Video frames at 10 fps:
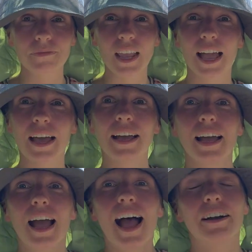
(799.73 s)
I
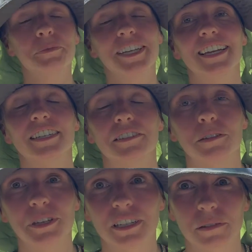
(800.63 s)
haven't been getting down to the
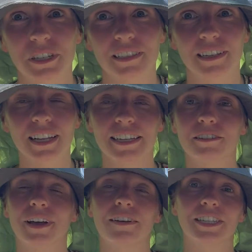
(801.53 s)
beach as much as I'd like, so
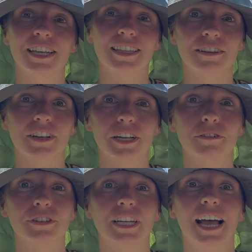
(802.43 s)
I haven't done that very
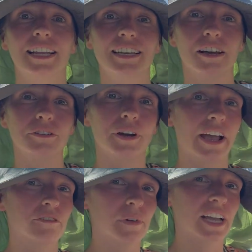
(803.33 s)
often, and although I
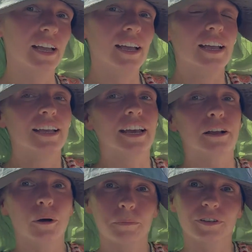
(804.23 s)
have my kind of
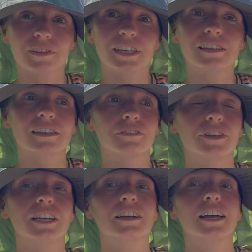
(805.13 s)
compost tea stuff
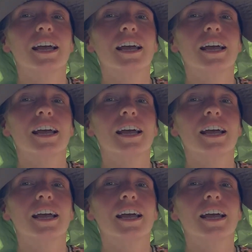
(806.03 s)
here,